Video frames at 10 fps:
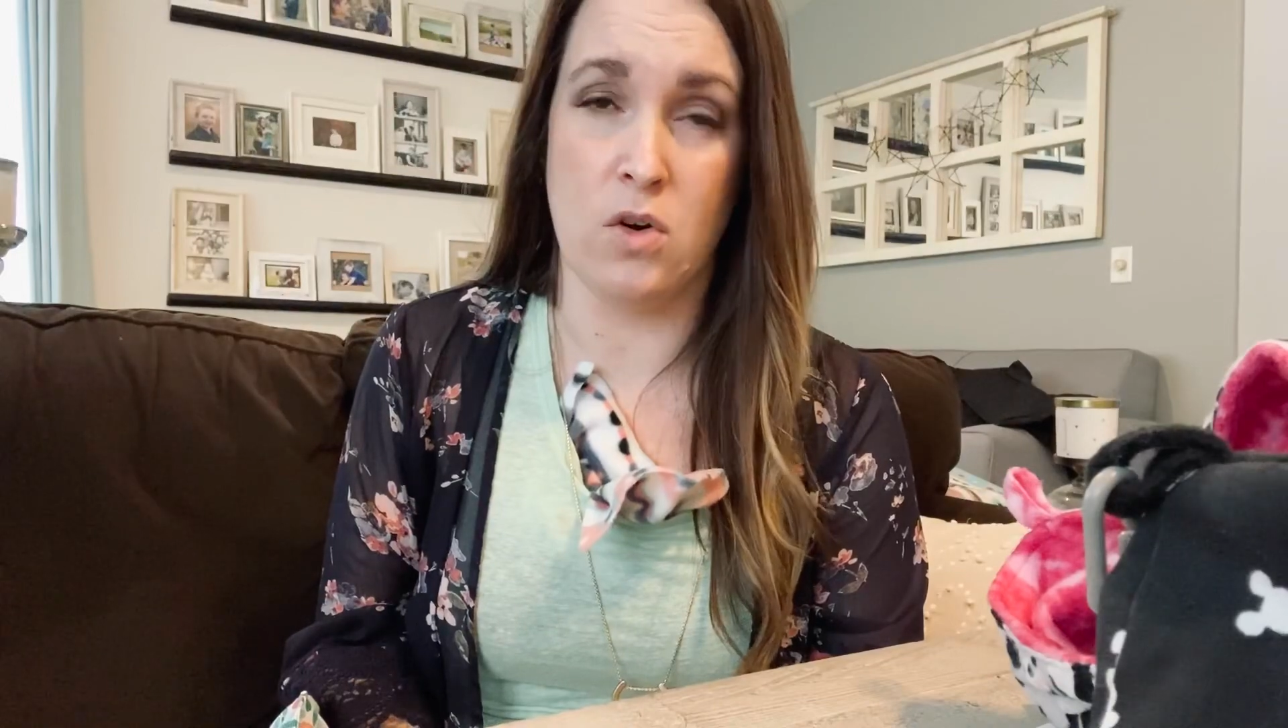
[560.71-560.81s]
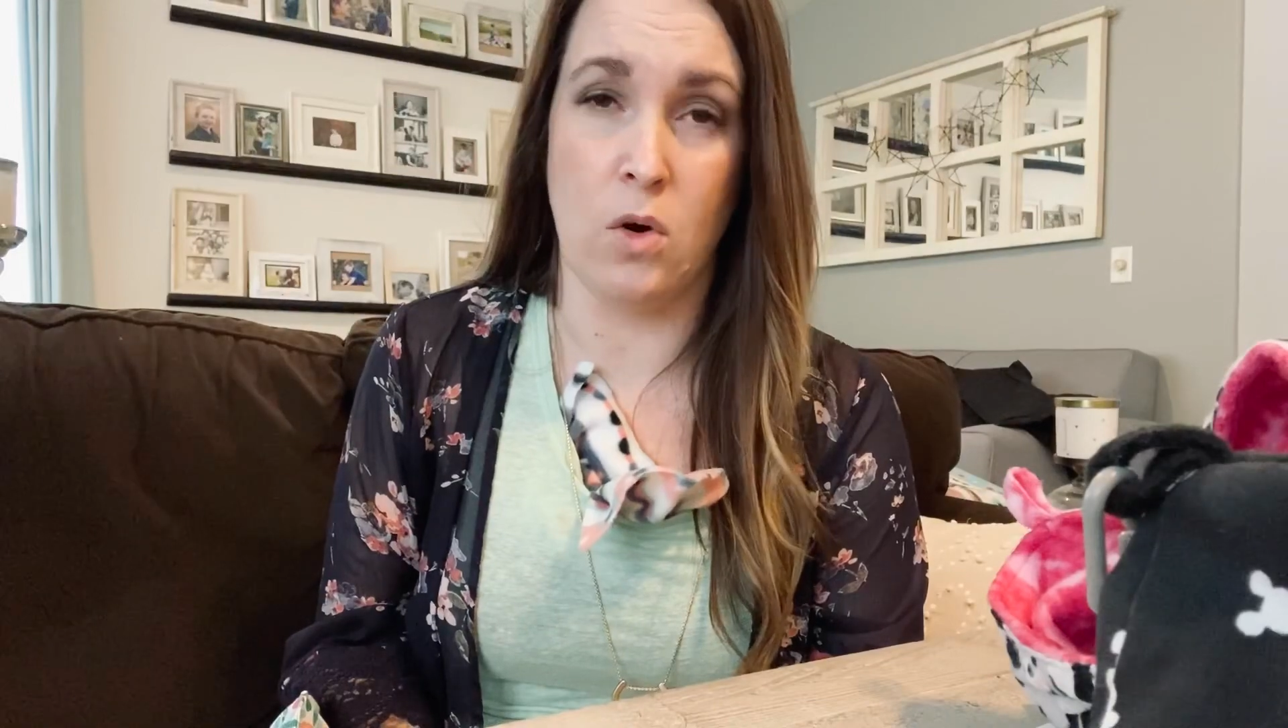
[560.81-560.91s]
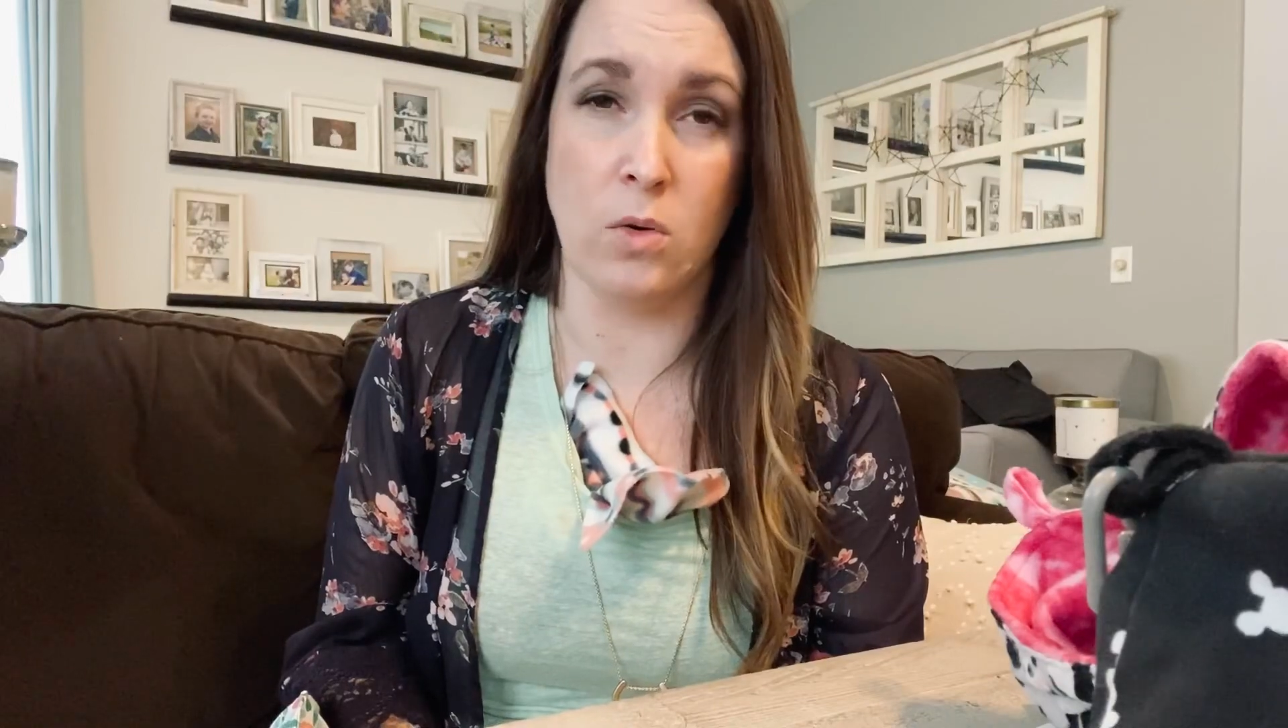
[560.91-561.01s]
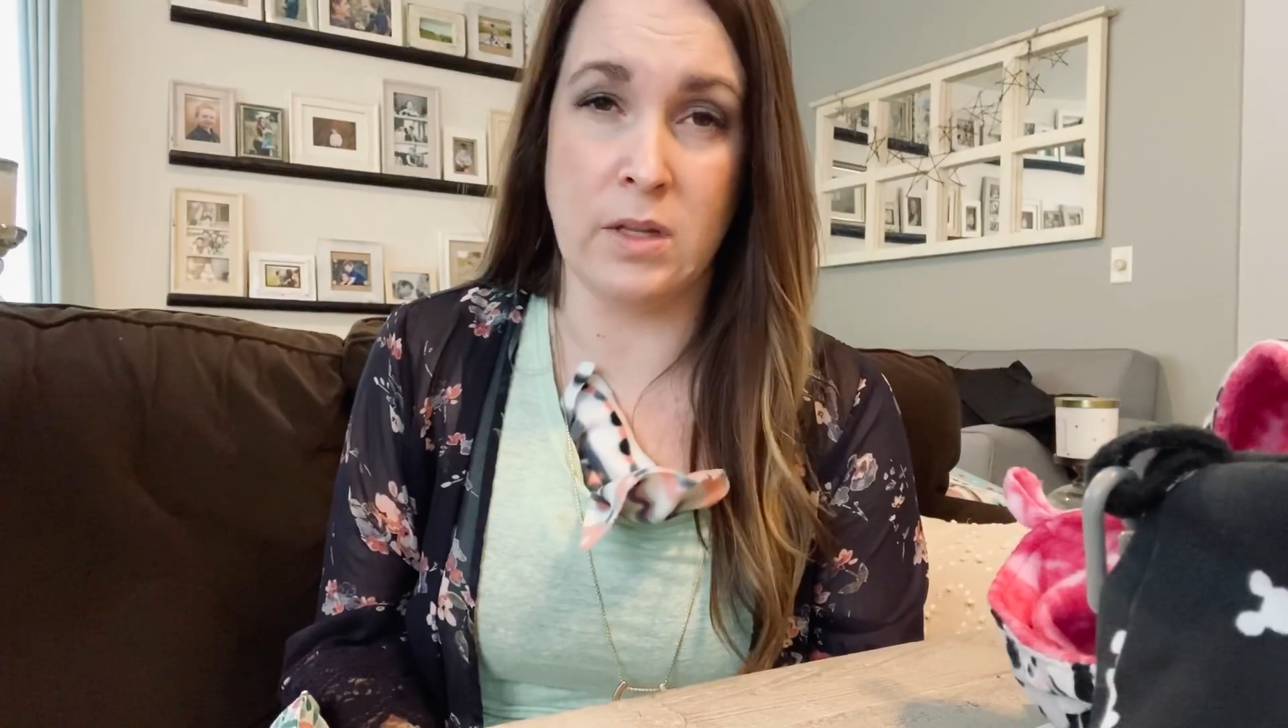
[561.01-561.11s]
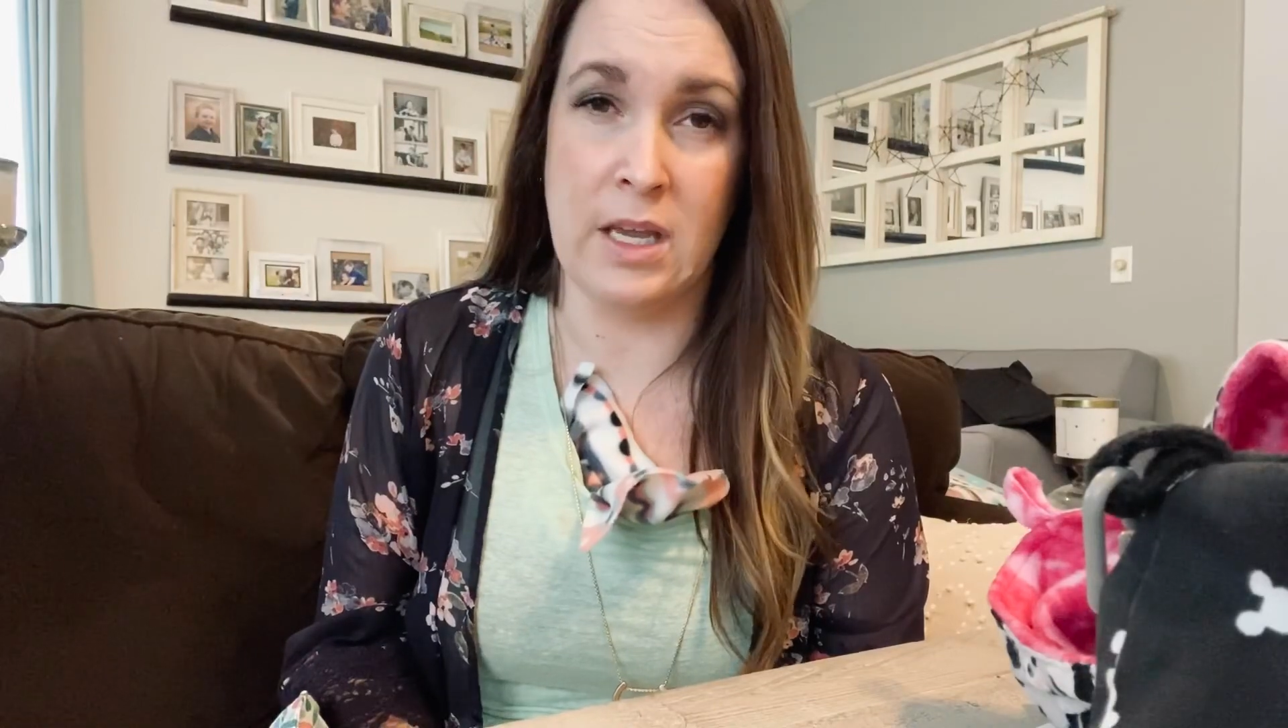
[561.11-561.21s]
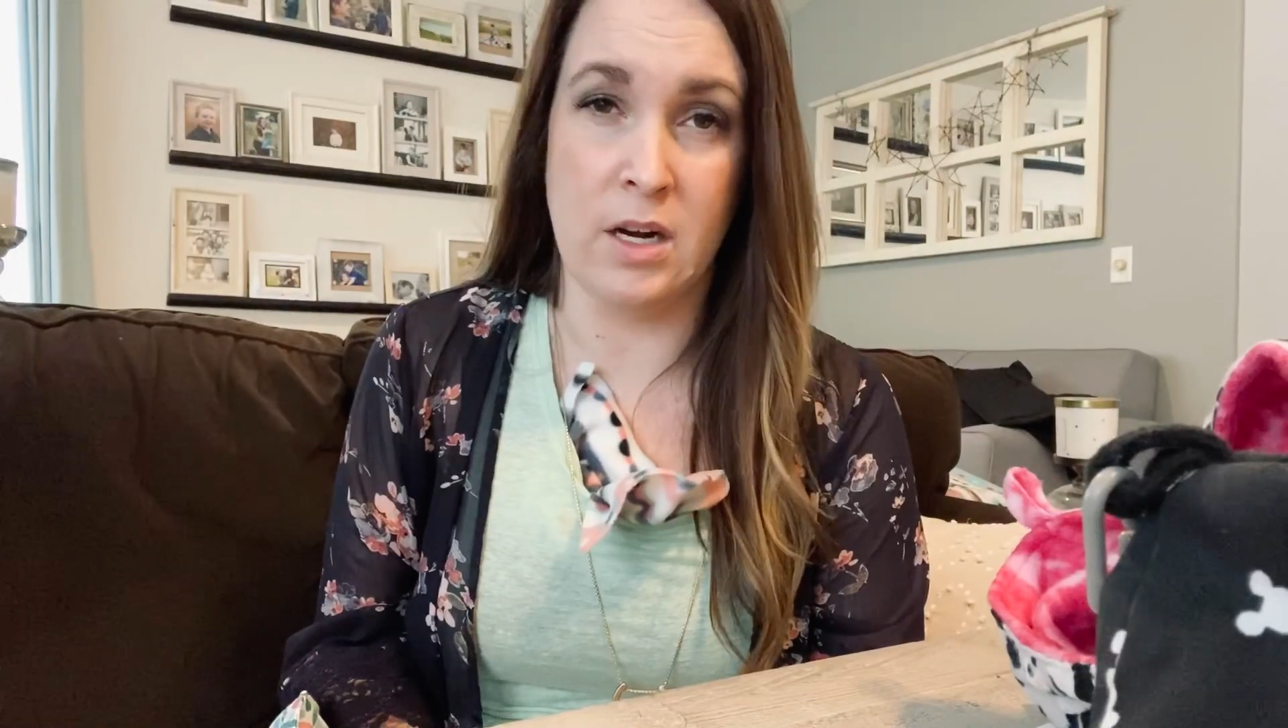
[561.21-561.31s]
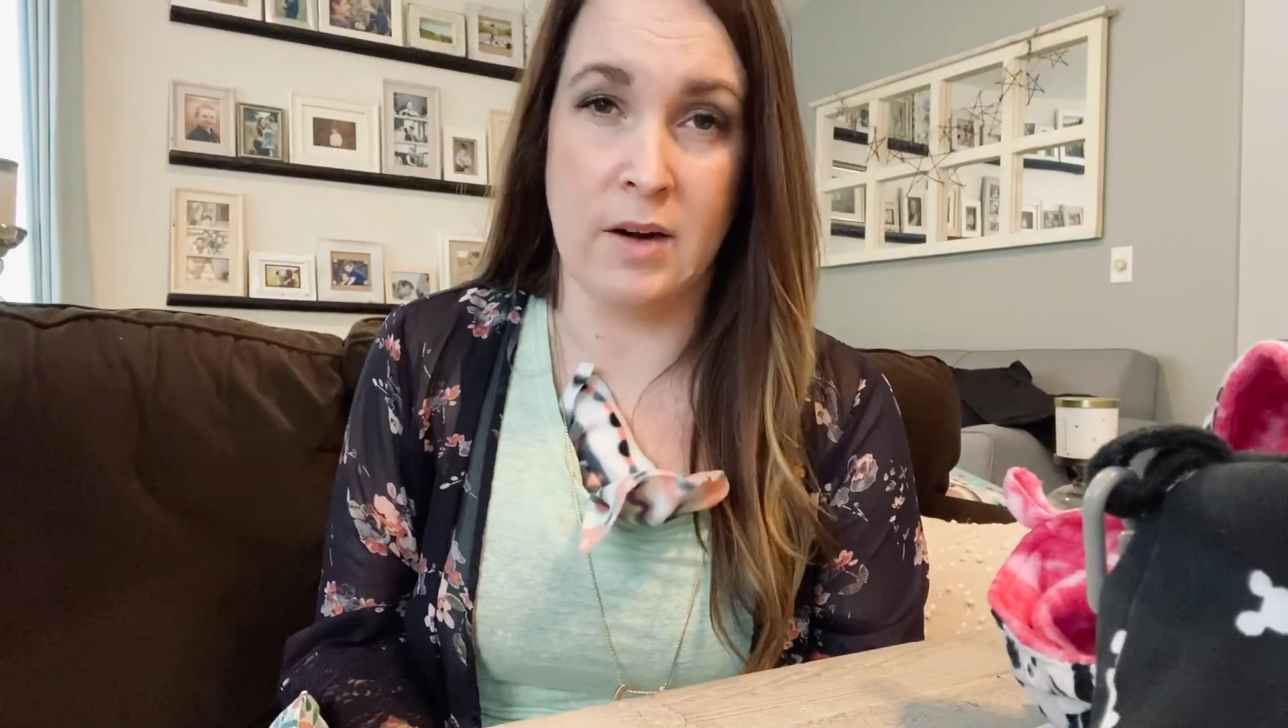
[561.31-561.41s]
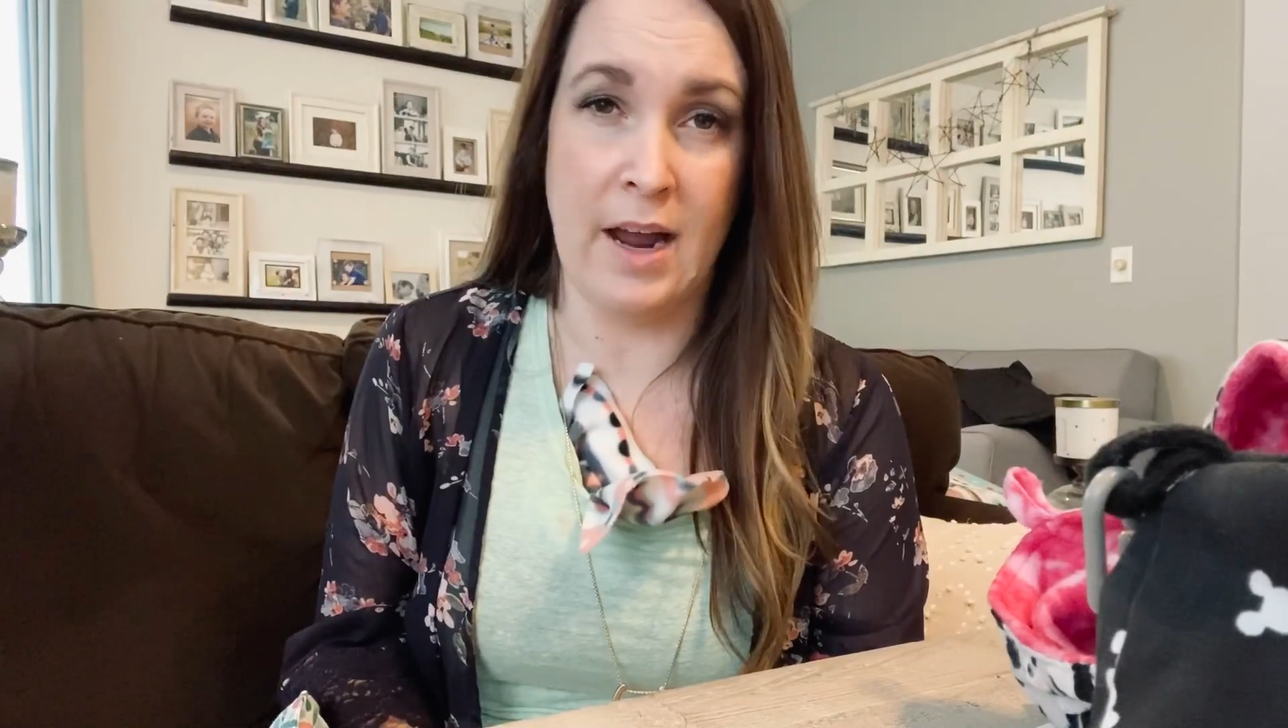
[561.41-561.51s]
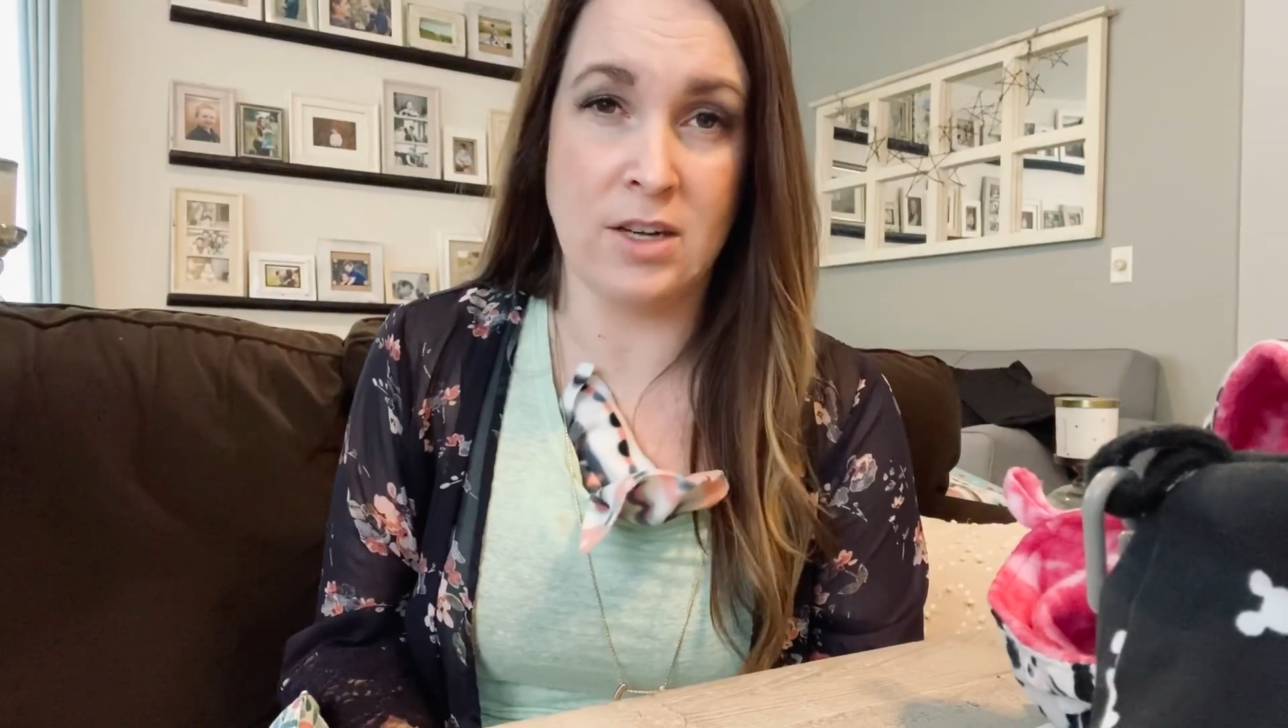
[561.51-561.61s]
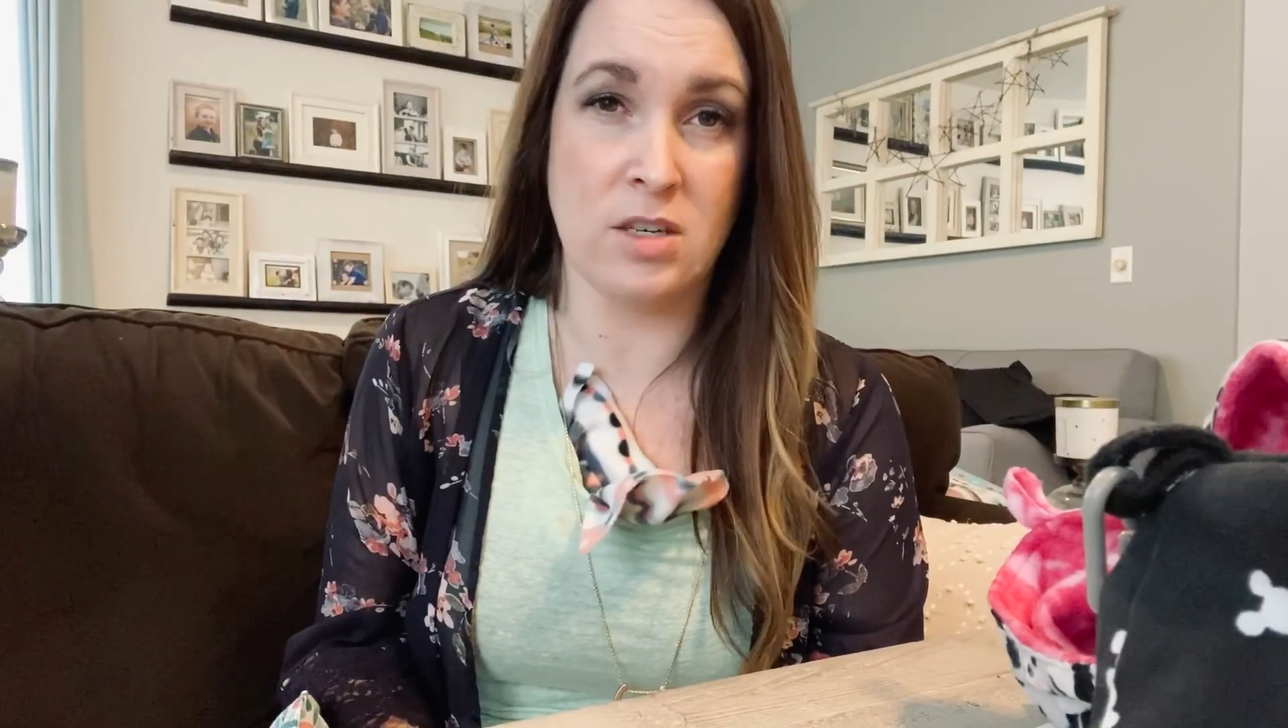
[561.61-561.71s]
only
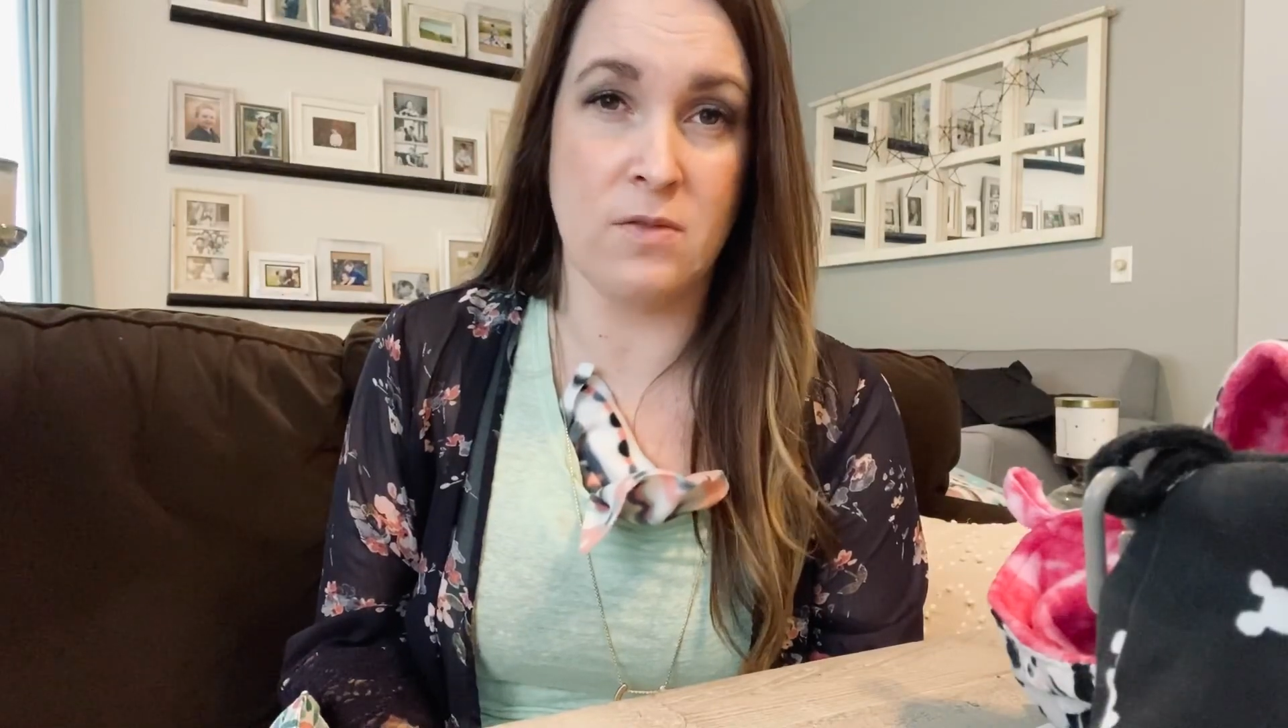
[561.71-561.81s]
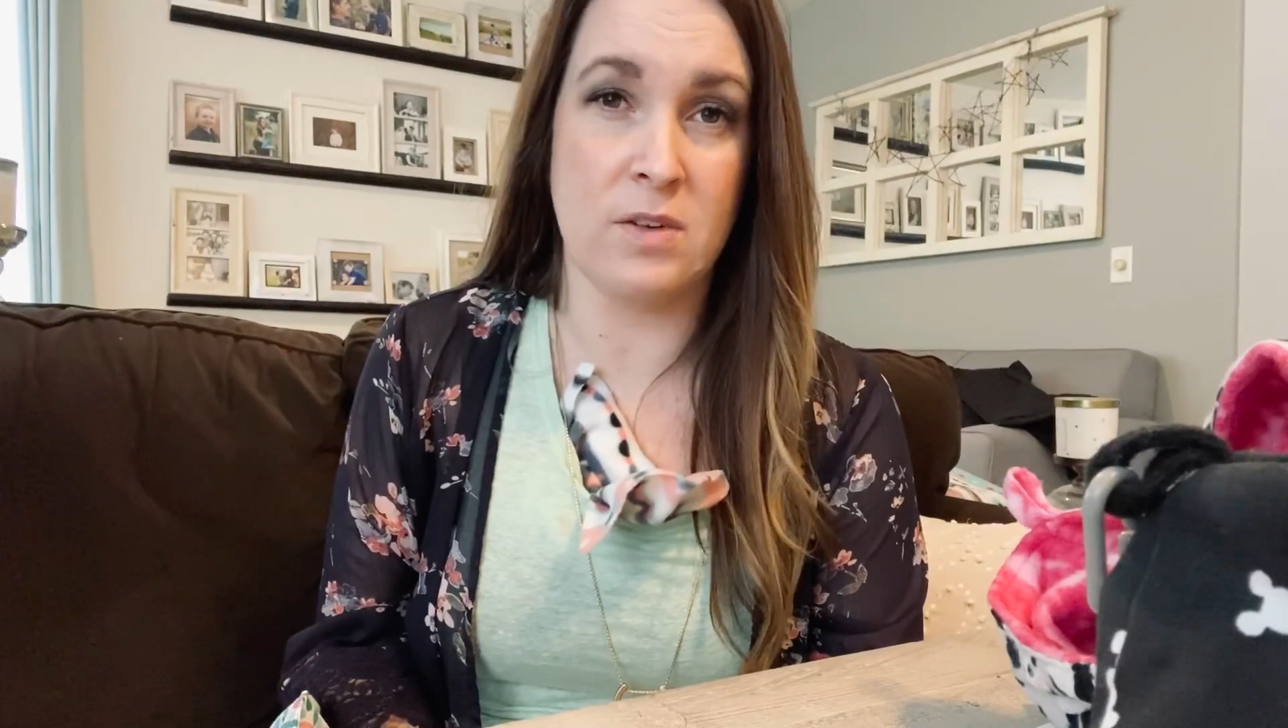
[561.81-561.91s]
interaction